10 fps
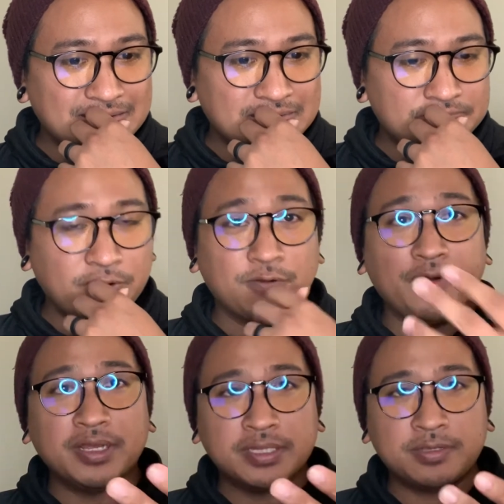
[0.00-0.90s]

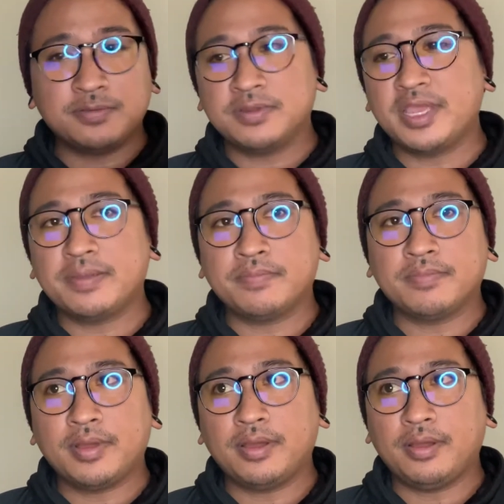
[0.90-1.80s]
progress to the game
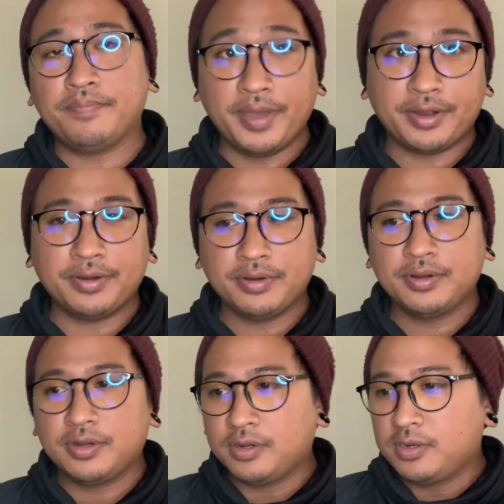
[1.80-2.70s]
better.
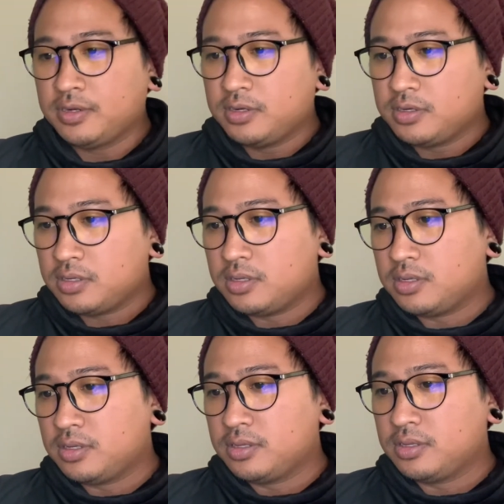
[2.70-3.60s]

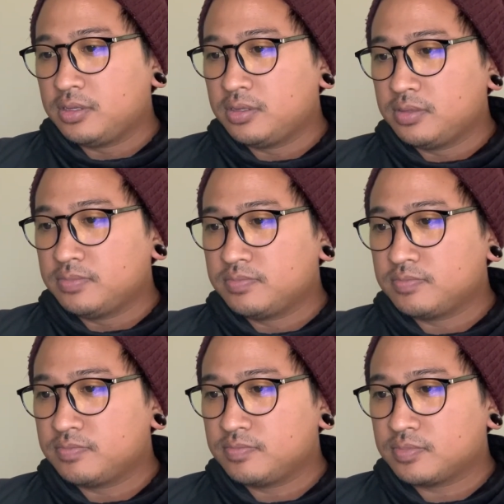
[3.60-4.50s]

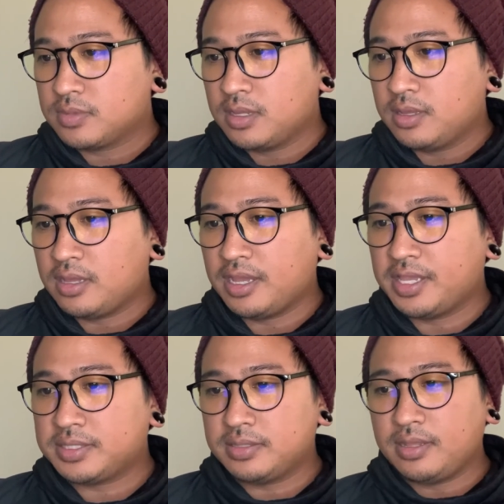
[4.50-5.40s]
I guess,
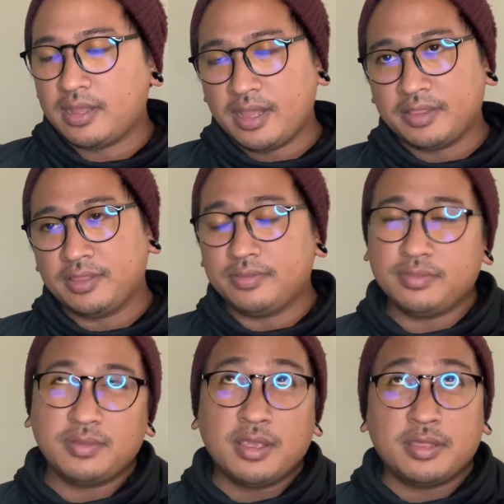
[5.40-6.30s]
and
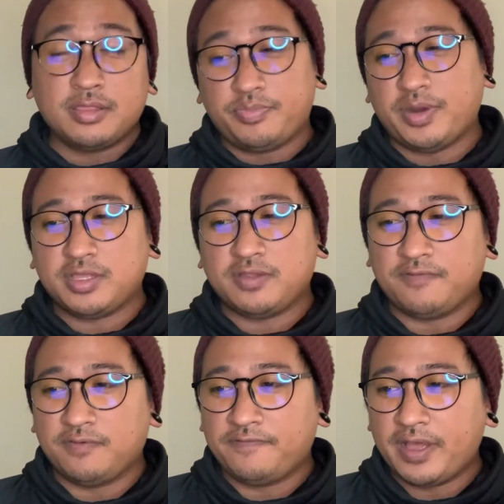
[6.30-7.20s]
the
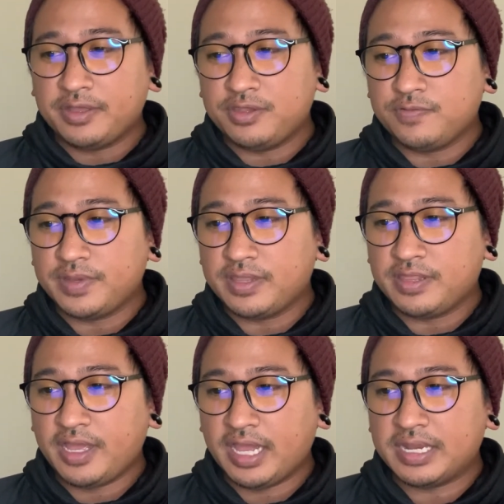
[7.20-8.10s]
practical value in
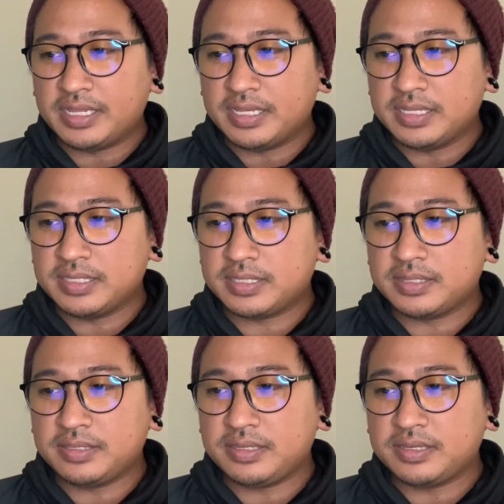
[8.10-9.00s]
that is
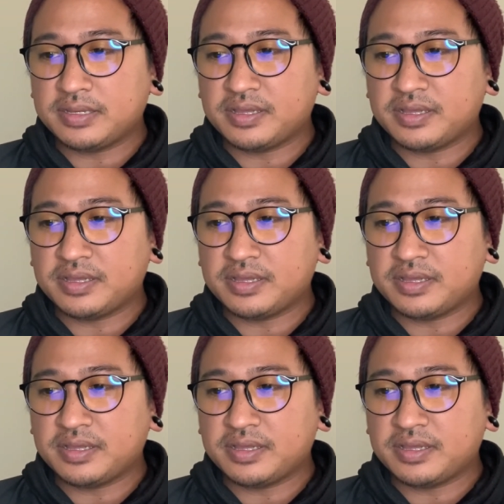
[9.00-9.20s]
the